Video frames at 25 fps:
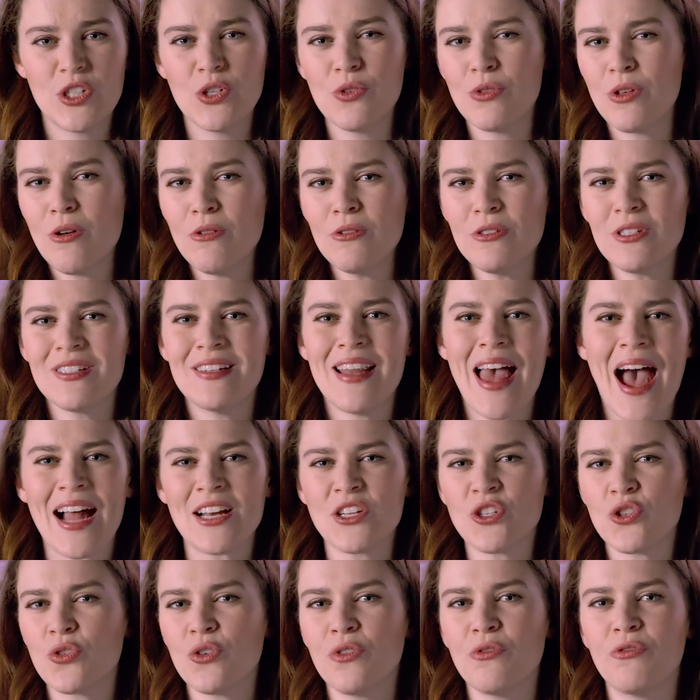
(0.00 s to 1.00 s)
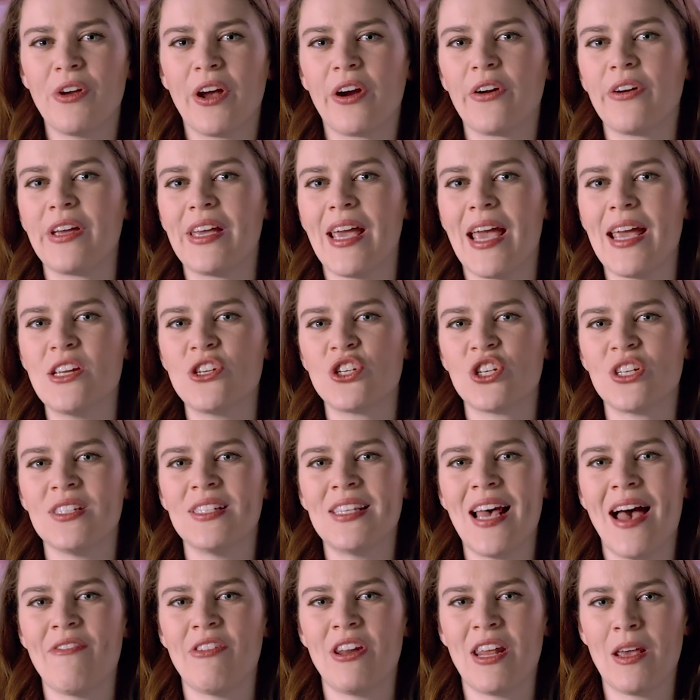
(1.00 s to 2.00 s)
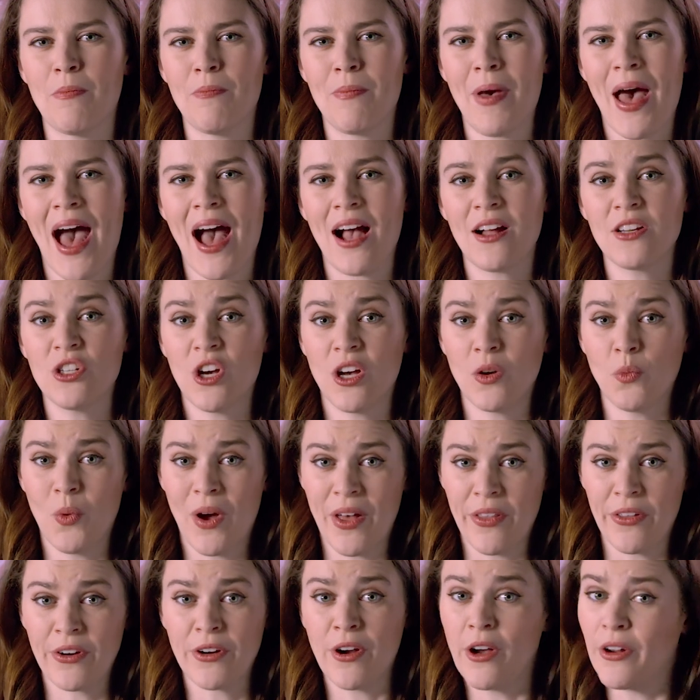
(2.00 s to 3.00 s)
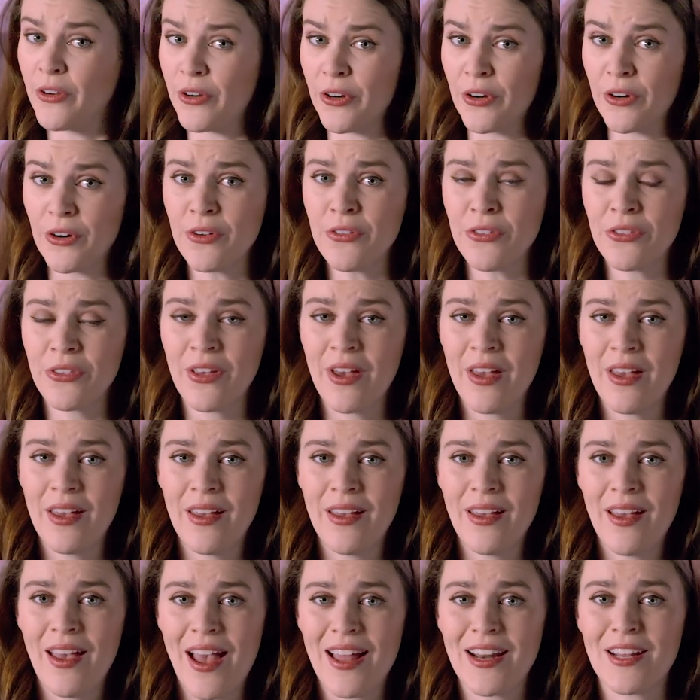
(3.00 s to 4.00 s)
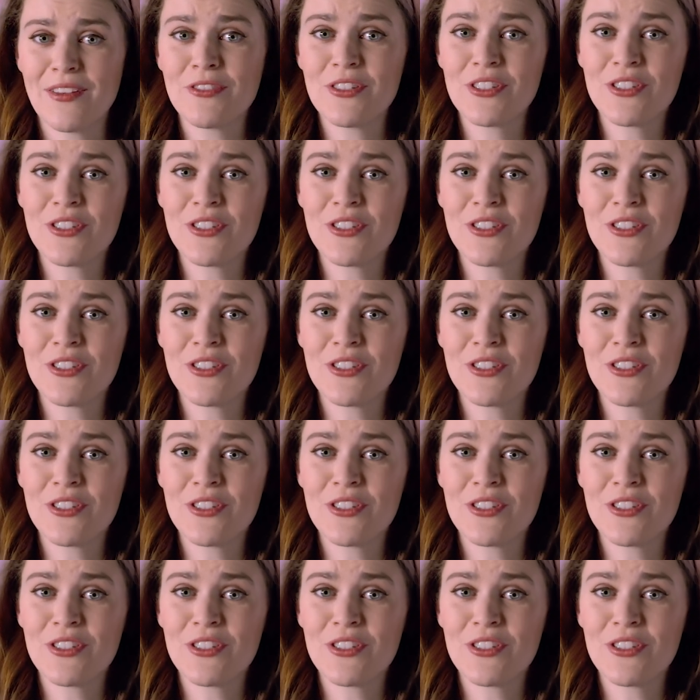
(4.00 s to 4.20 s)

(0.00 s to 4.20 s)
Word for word: Do those natural variations have an impact on weather on Earth? And if